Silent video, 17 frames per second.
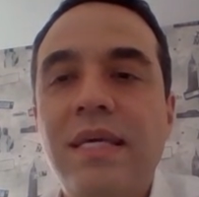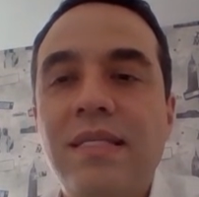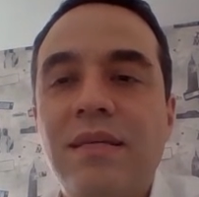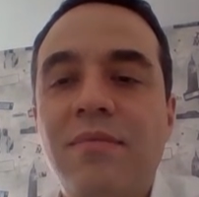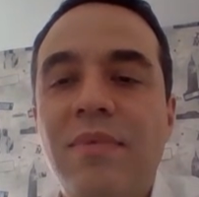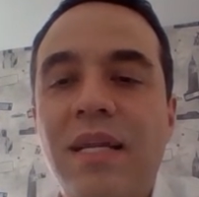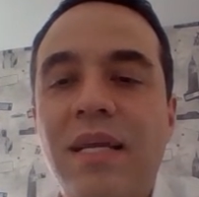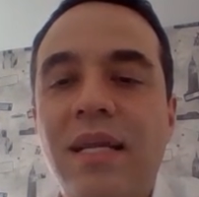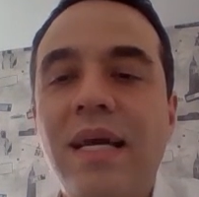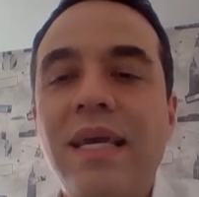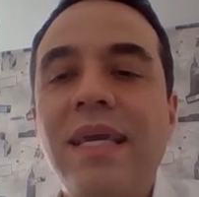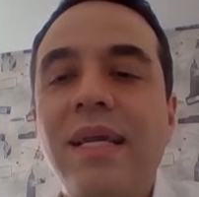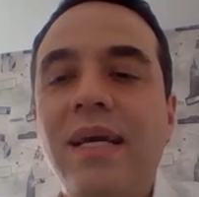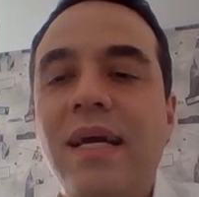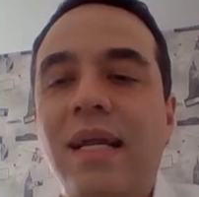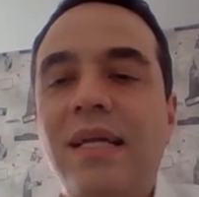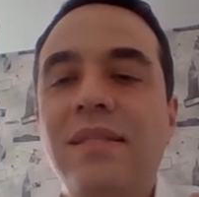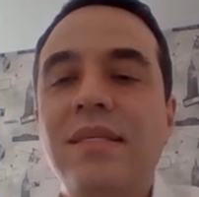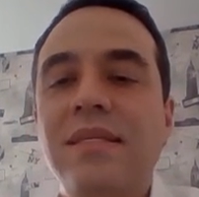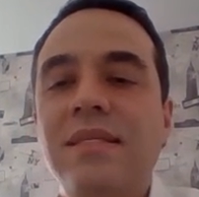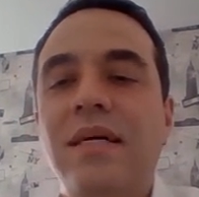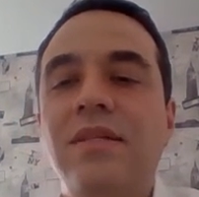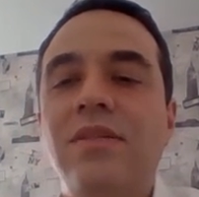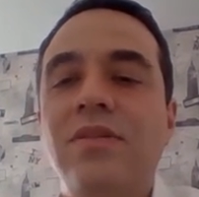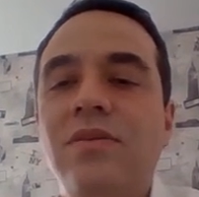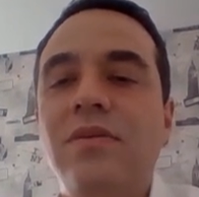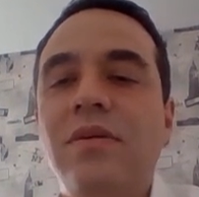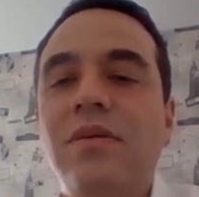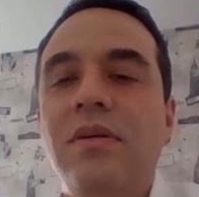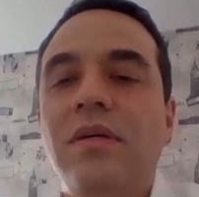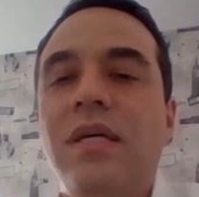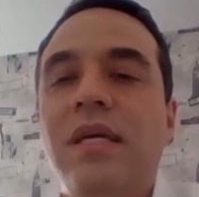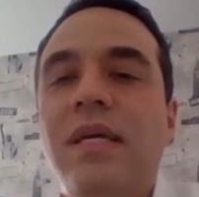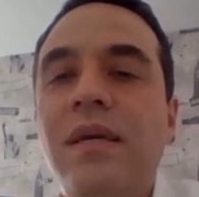that will
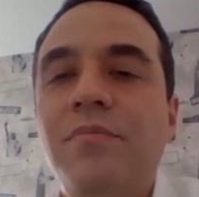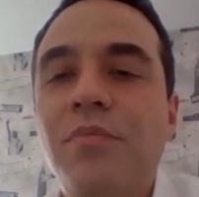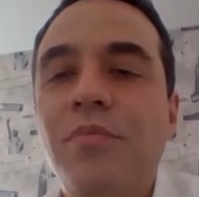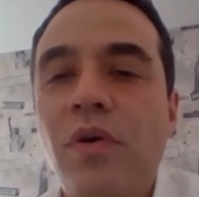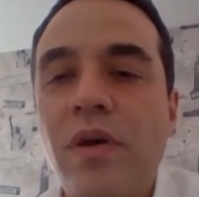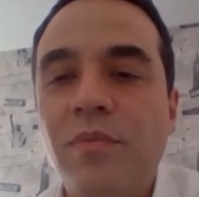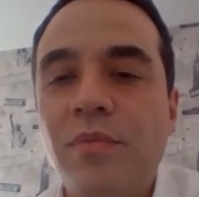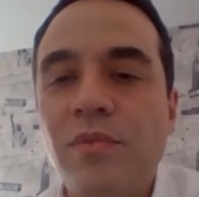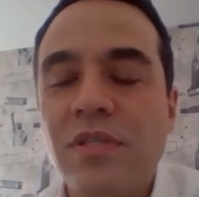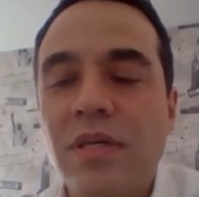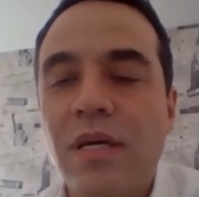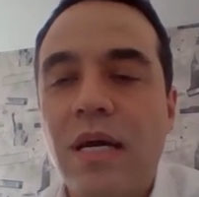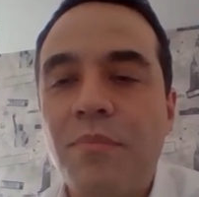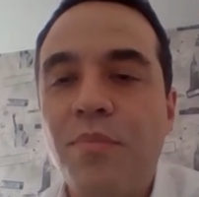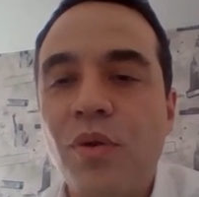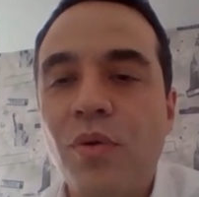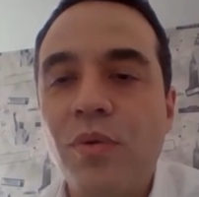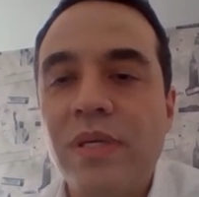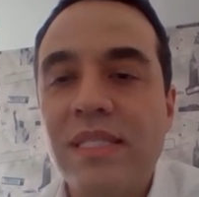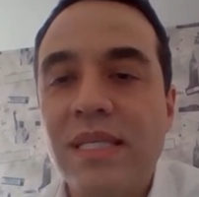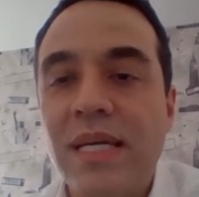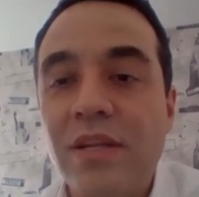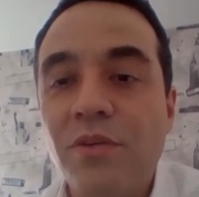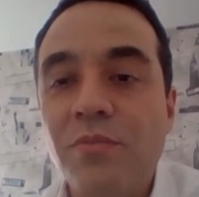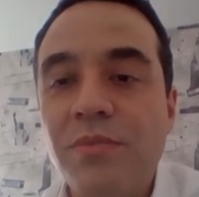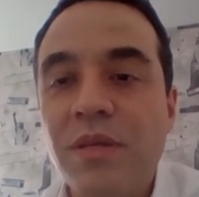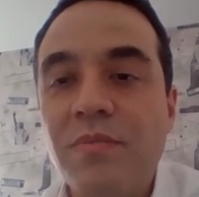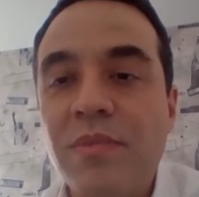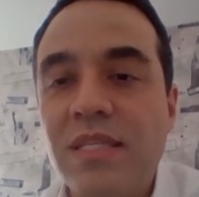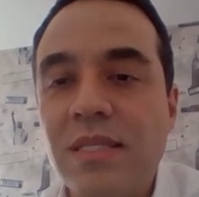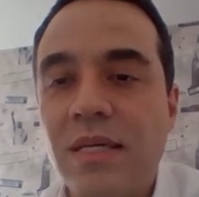bring so many benefits.